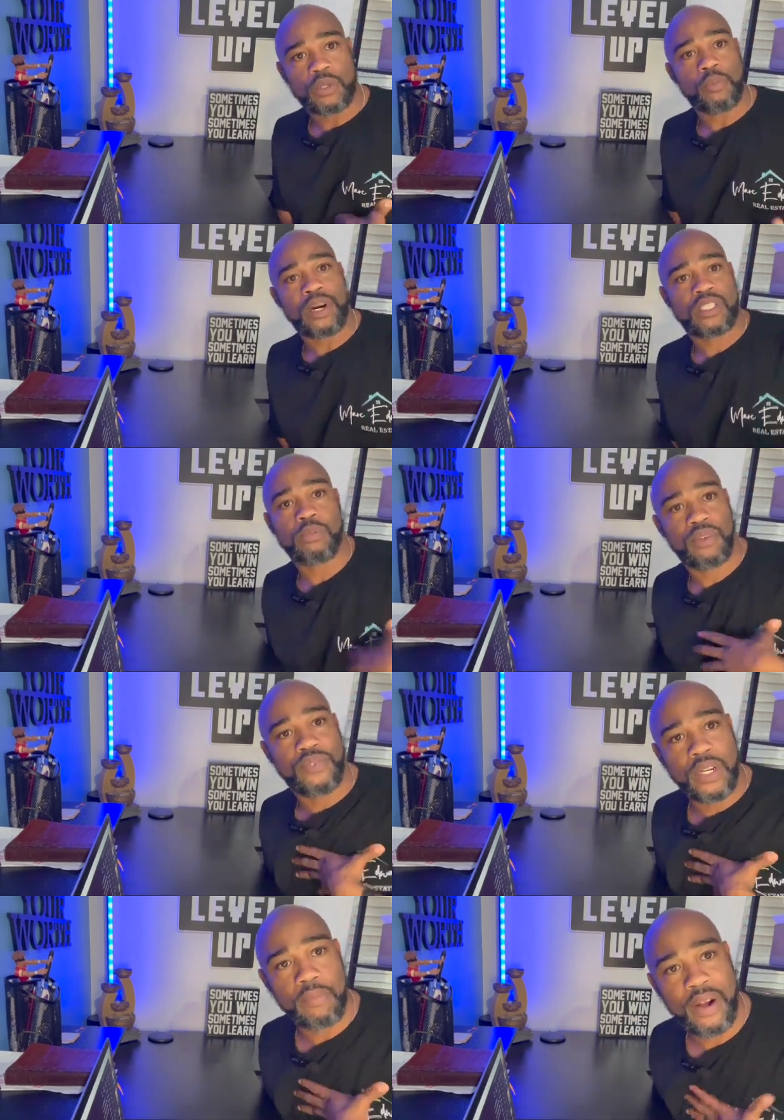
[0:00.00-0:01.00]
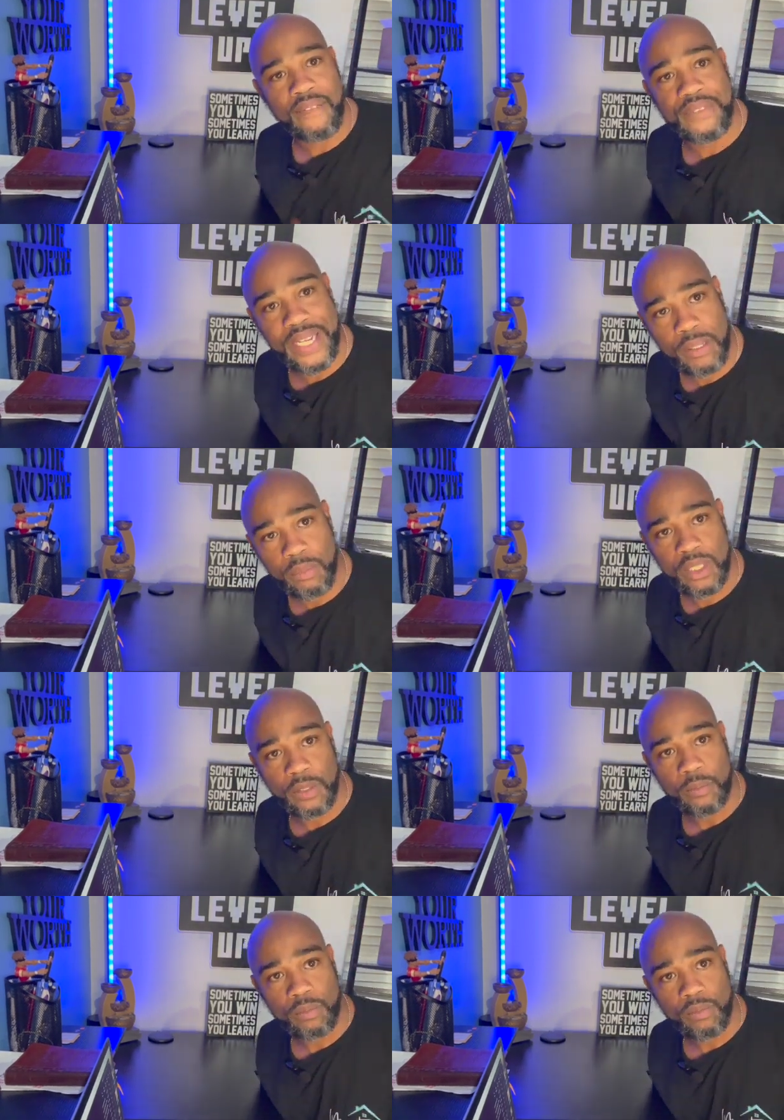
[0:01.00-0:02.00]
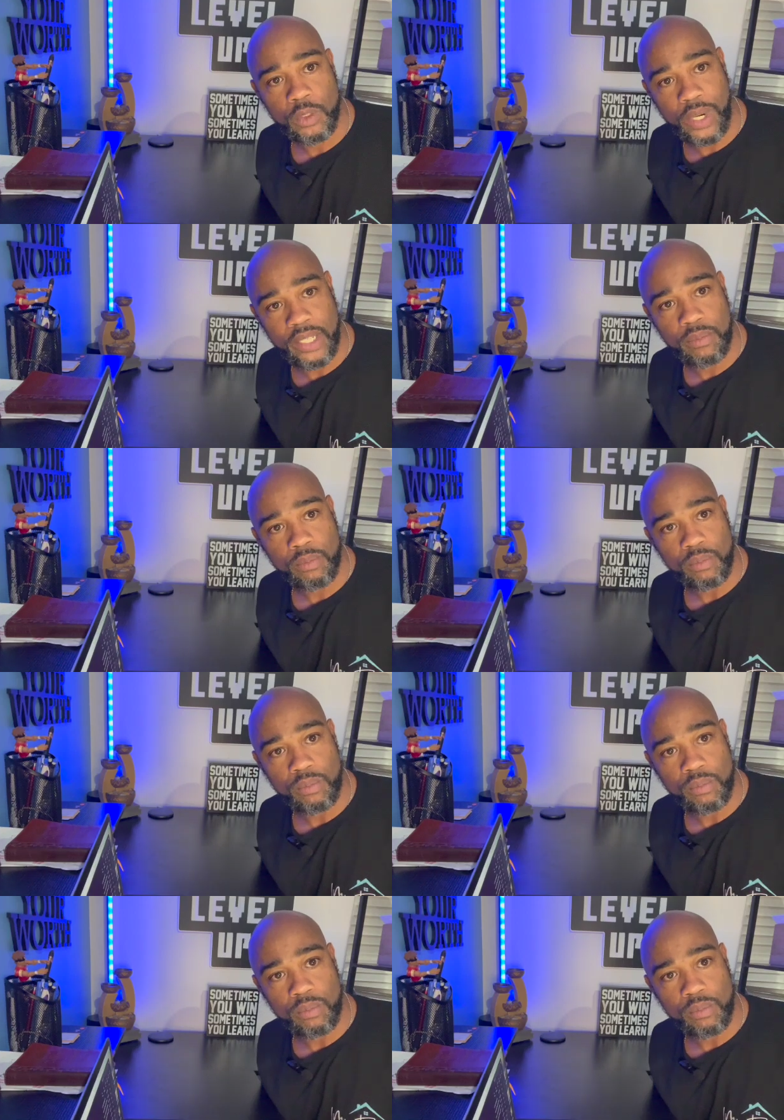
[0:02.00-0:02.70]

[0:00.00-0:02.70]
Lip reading: going to possibly feed my family. Right?